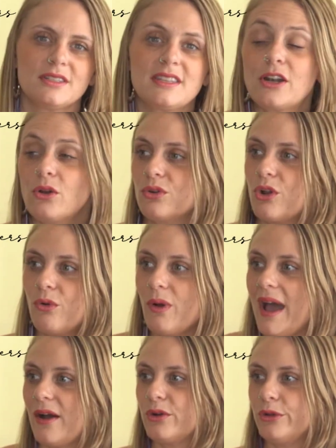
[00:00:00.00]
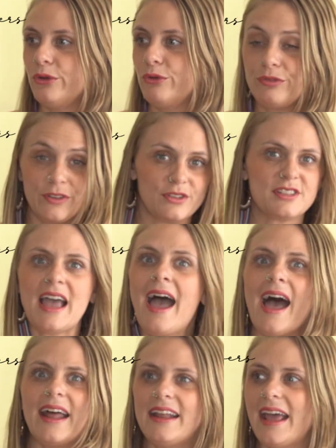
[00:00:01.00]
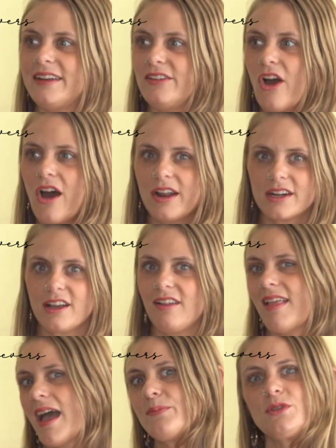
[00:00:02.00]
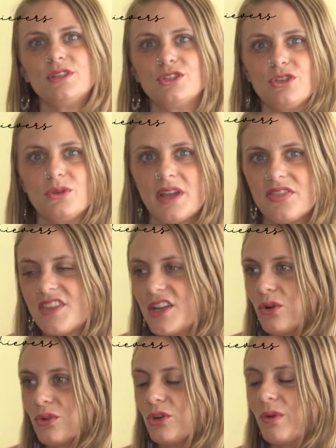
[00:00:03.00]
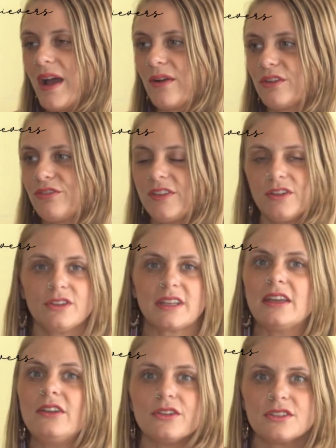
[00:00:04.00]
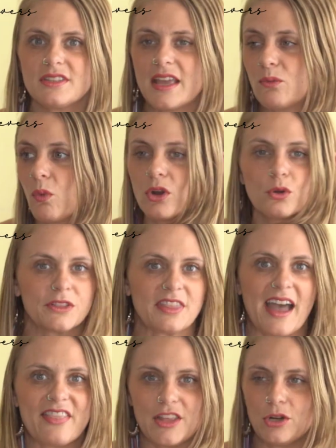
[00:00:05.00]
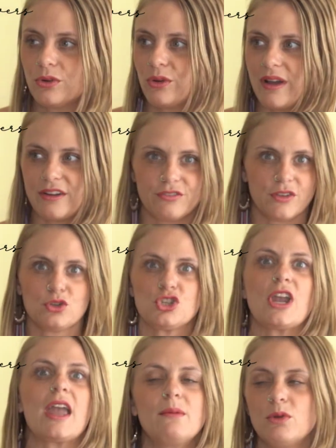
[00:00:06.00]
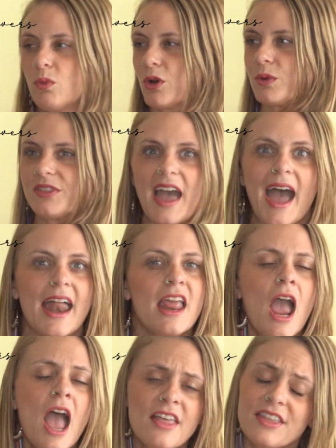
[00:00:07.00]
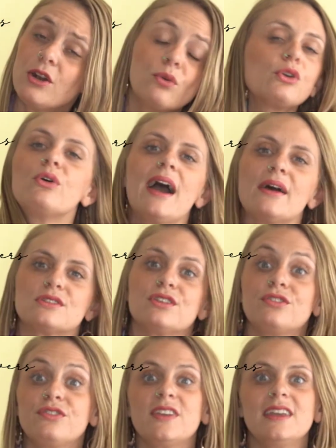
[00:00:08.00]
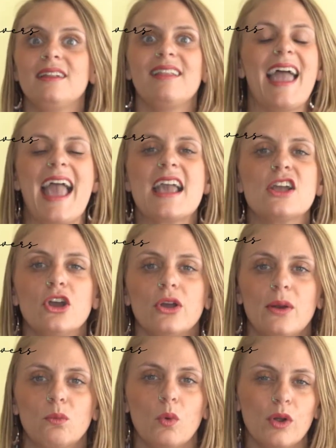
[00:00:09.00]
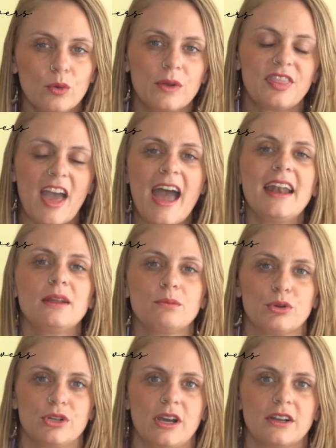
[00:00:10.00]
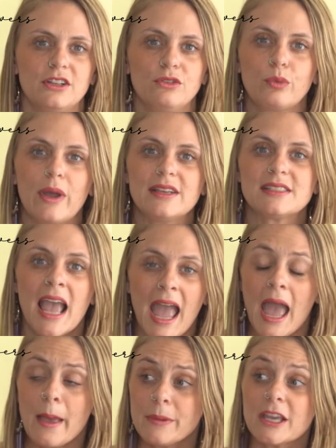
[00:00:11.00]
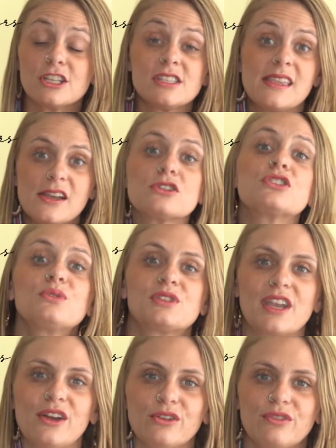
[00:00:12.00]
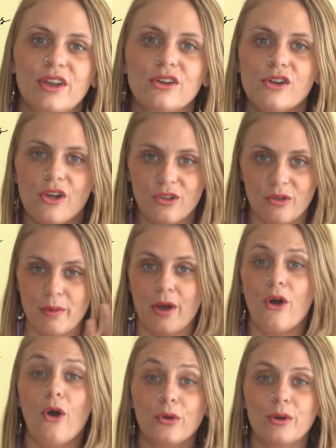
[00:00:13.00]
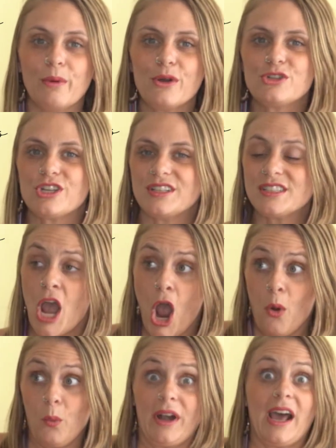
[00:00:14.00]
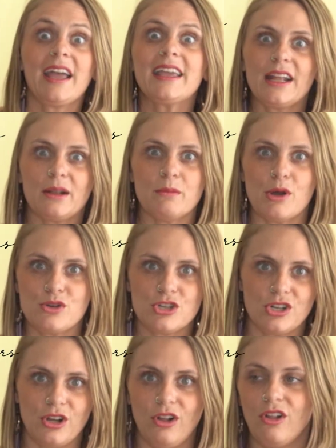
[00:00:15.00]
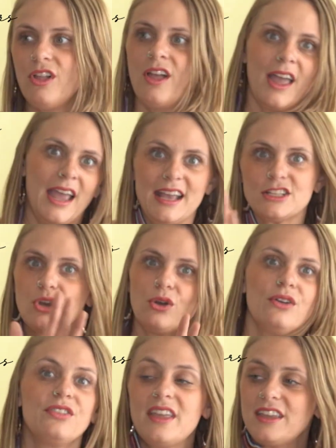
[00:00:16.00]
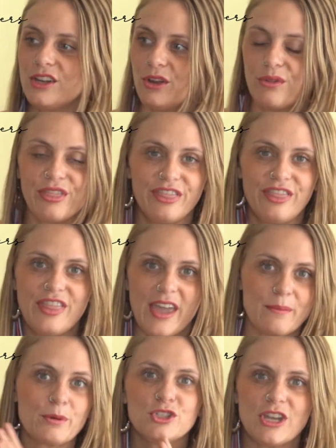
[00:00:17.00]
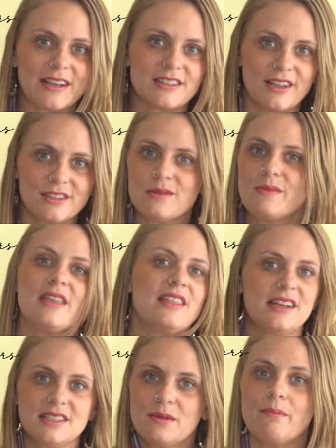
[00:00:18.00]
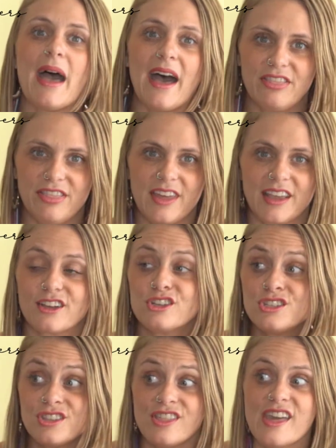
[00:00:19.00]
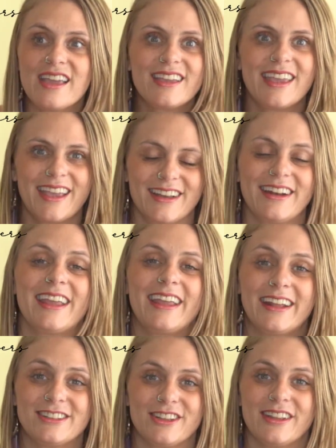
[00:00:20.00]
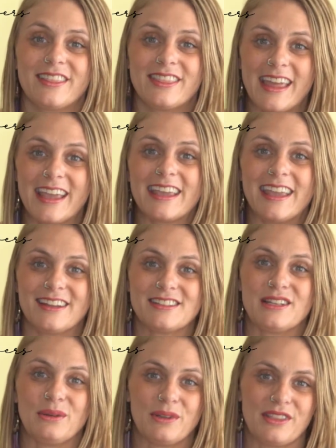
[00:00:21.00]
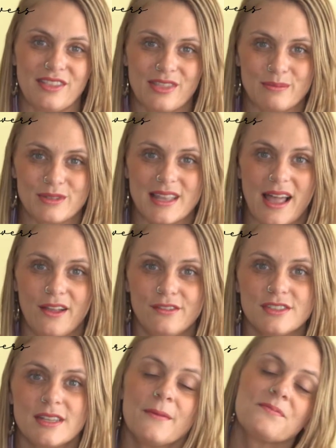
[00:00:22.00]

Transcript: They don't know how to feel sad and not collapse into it. They don't know how to feel guilt and work with that. They don't know how to feel shame and work with that. They don't know how to feel anger and work with that in productive ways. And because they're so scared of their own emotions, when I get emotional, it's, they project onto me that it's a bad thing because they can't handle it. They can't deal with it themselves.